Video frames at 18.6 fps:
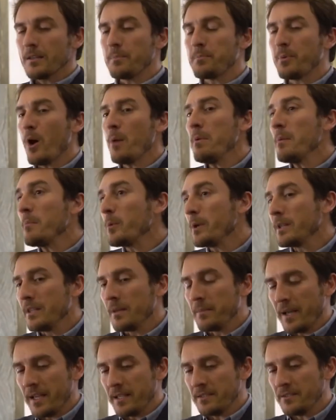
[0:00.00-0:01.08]
The problem with
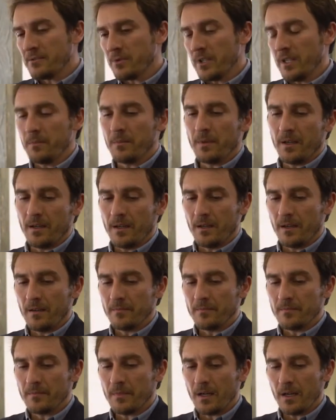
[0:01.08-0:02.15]
the mainstream
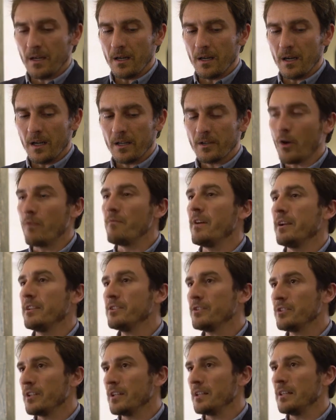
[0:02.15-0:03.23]

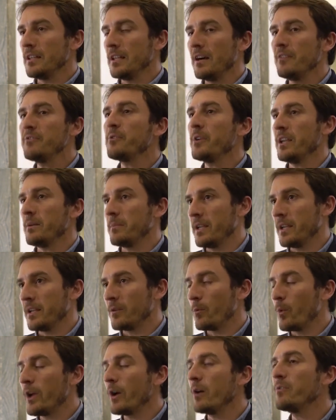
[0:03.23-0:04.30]
conventional
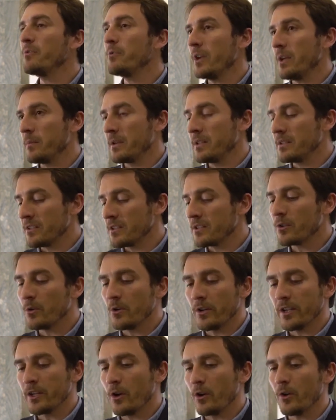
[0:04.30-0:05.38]
way of framing
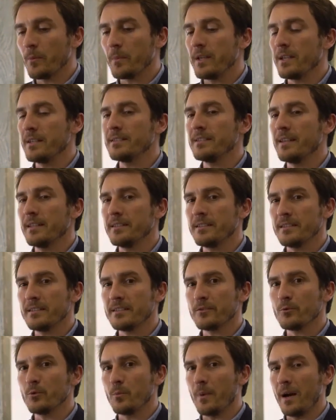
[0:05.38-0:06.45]
circular economy is that
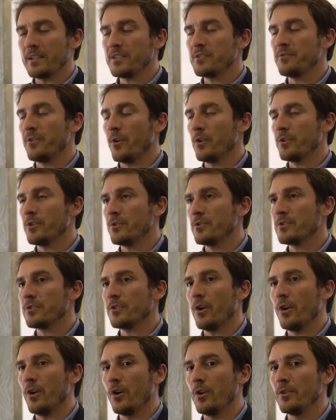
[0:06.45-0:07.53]
it's too much focused
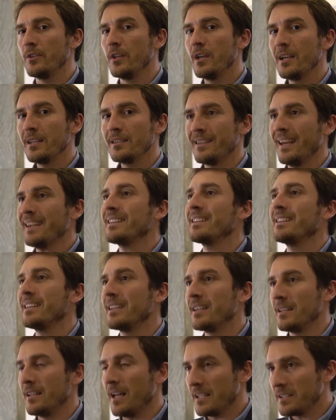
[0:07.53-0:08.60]
on
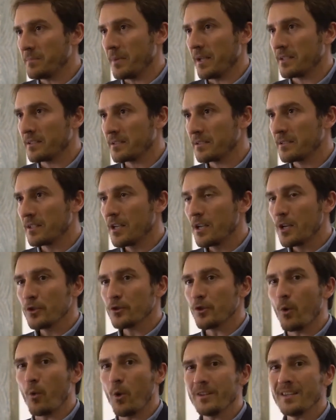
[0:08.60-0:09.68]
technical aspects.
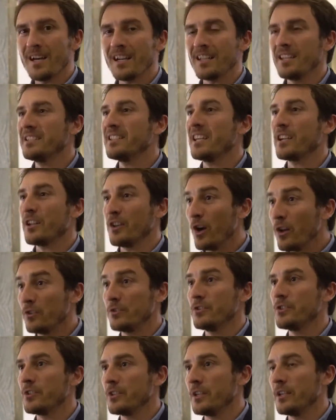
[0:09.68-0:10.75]
So what are the
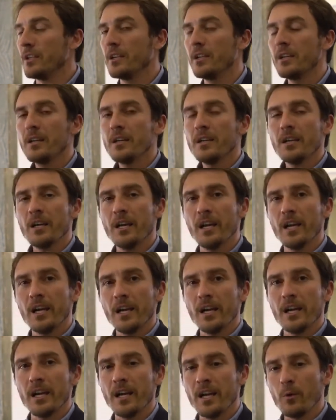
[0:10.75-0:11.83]
technology
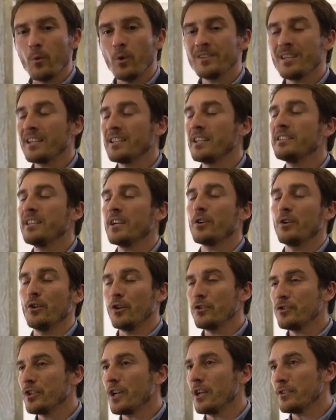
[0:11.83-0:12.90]
and what are the
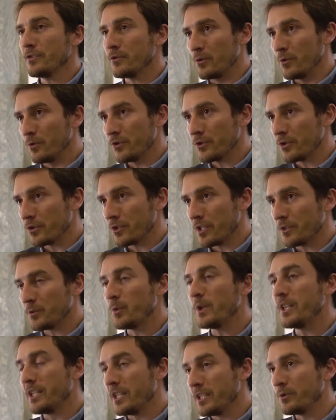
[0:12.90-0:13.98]
technological solutions that
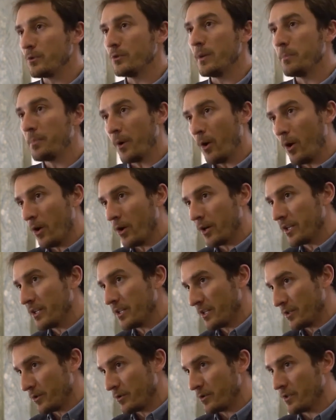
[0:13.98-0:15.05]
we need to deploy
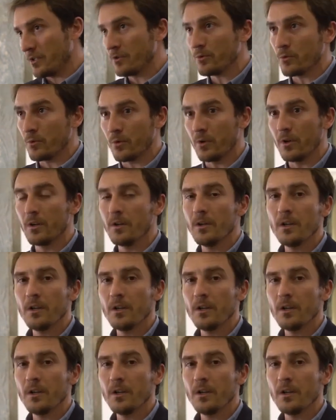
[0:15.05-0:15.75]
in order to